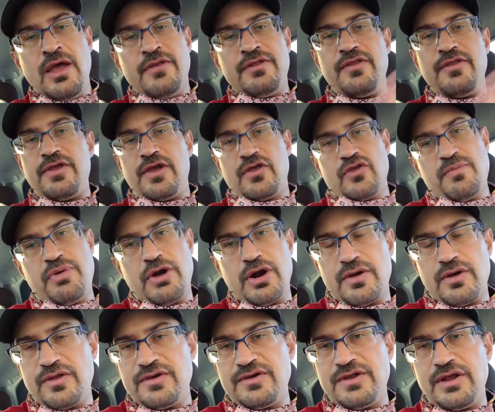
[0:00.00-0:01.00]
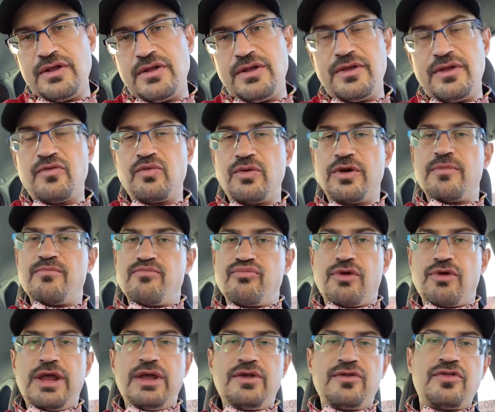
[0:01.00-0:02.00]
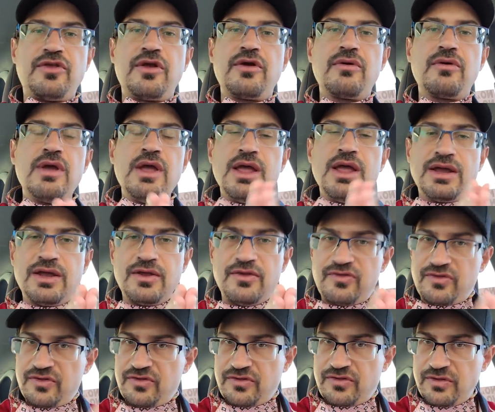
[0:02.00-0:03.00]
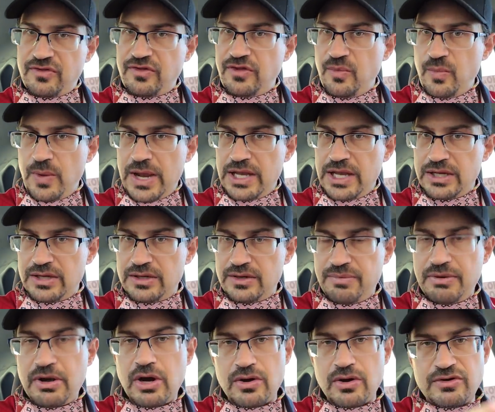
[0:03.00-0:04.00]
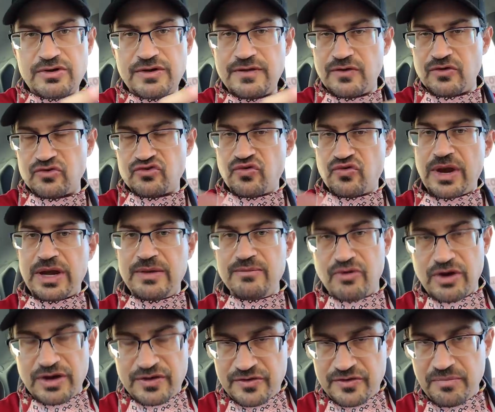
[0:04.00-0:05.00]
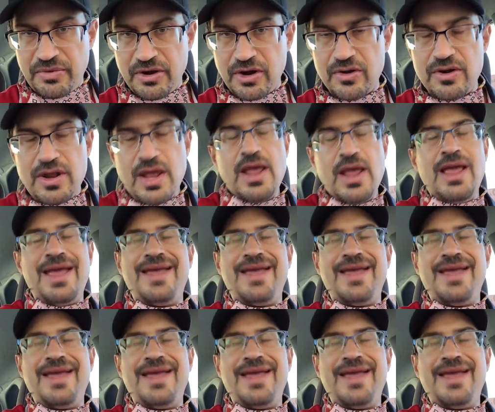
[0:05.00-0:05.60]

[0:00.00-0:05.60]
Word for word: Then the other part of the deal is where it breaks their consistency wagon apart and their train breaks apart